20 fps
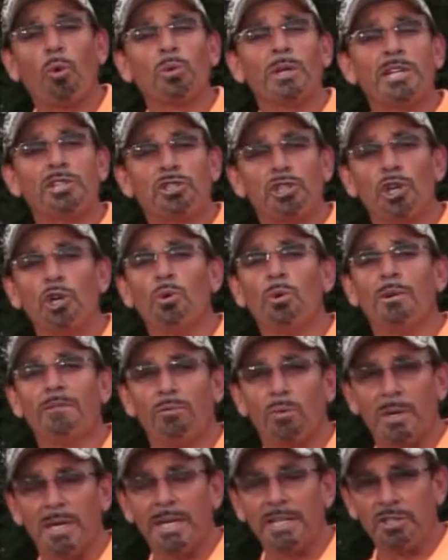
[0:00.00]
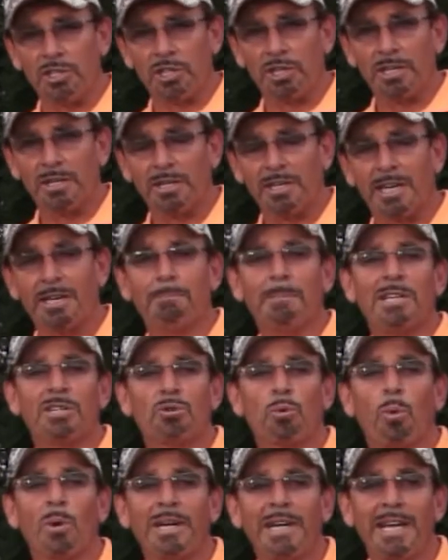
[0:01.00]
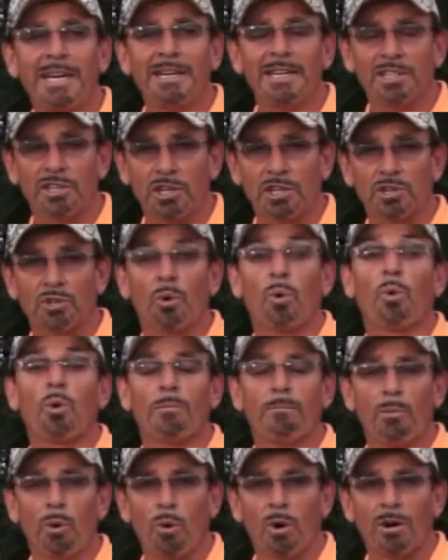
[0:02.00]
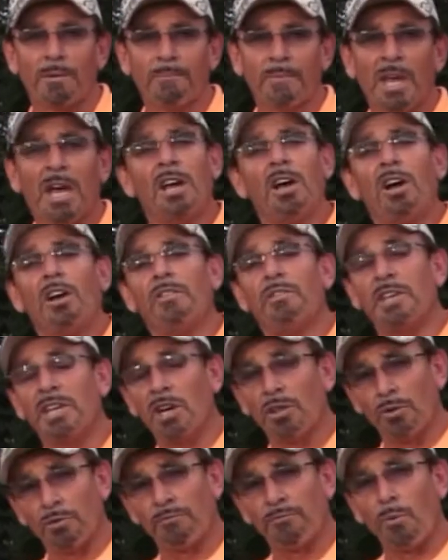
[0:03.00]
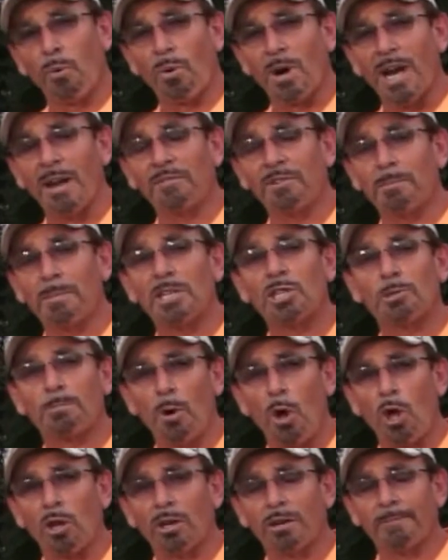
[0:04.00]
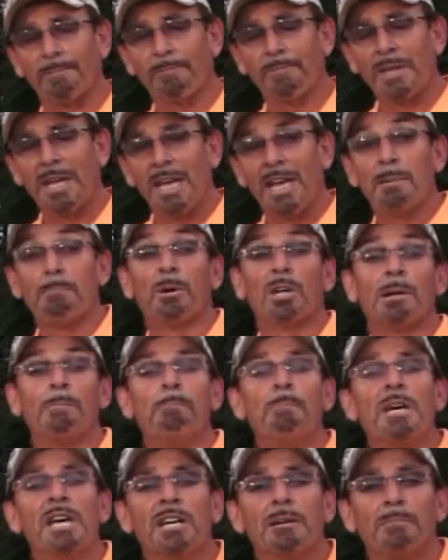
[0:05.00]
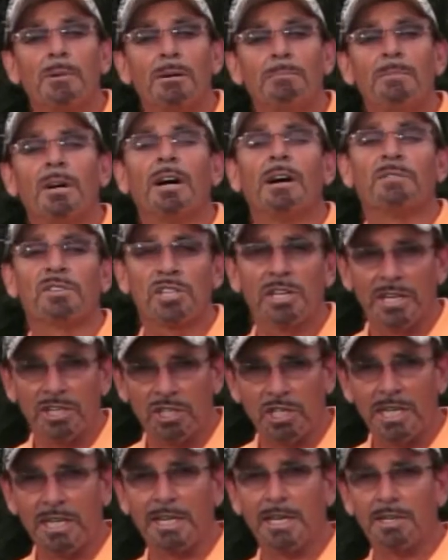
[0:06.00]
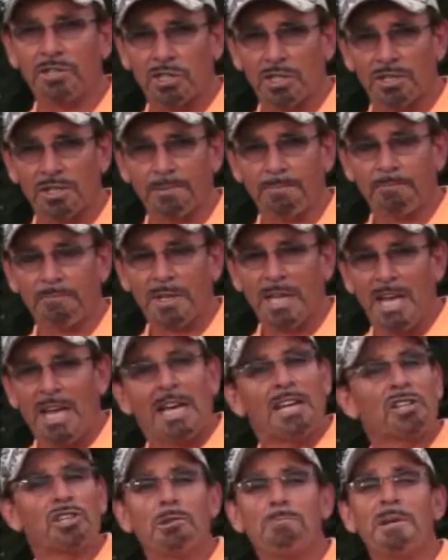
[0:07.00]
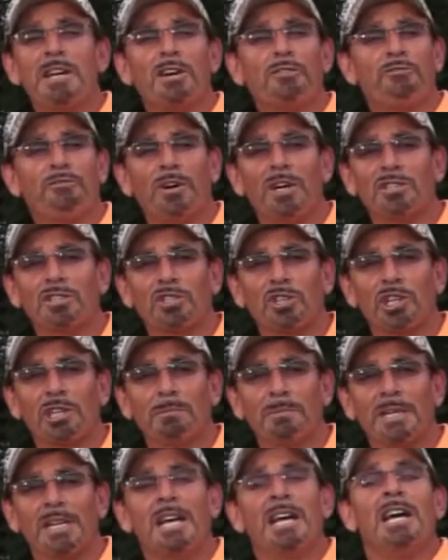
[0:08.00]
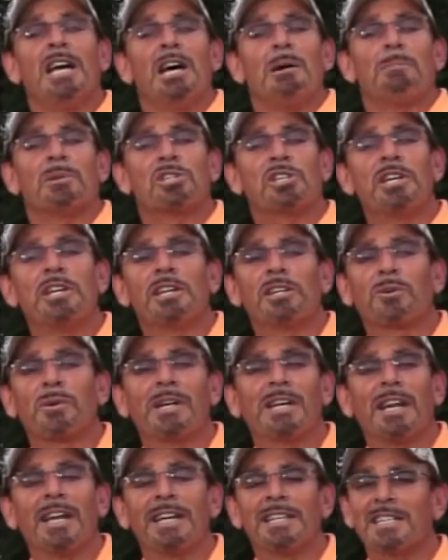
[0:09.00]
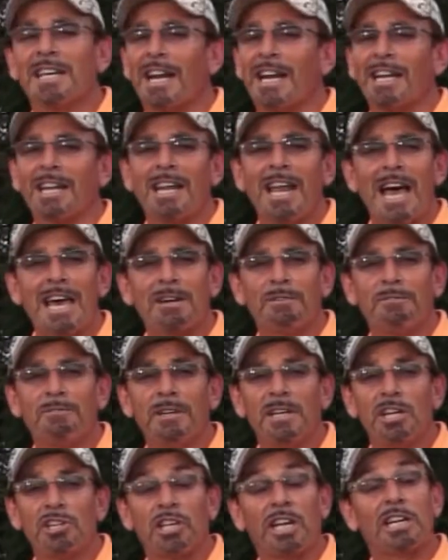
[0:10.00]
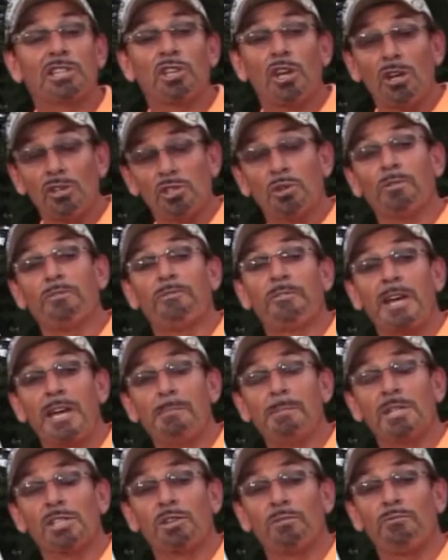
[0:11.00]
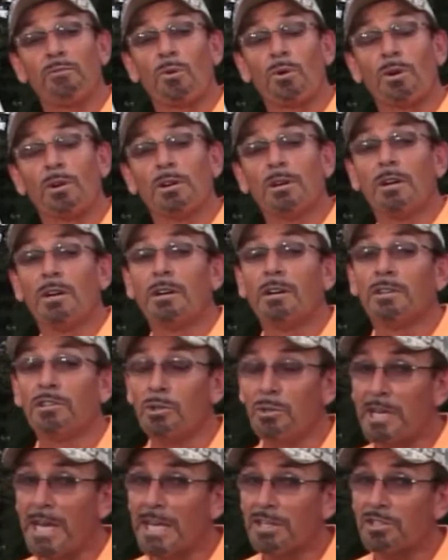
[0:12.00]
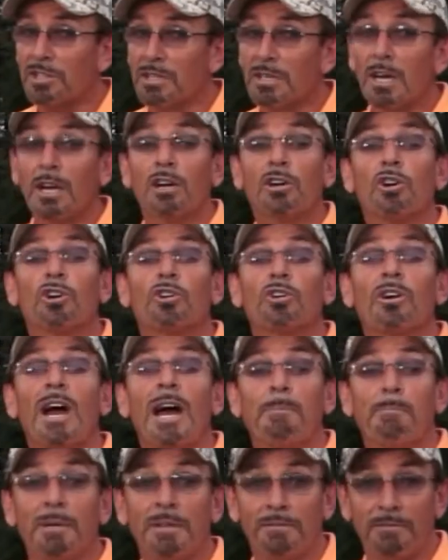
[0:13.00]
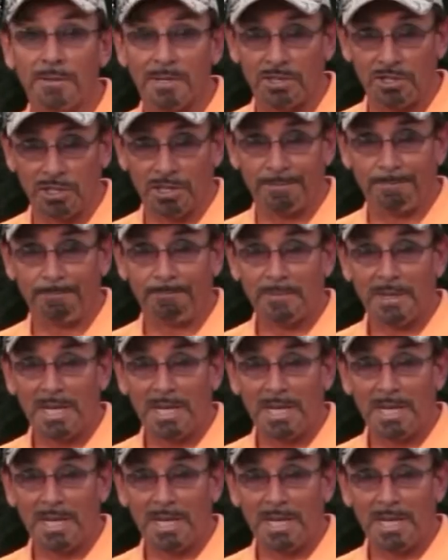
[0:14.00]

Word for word: only two of which can be 28 inches or more. The other four have to be smaller, but a minimum of 16 inches. Should be a fun tournament. Mosquito Creek Lake has got a lot of fish, and it's also famous for, you guessed it, crappie fishing.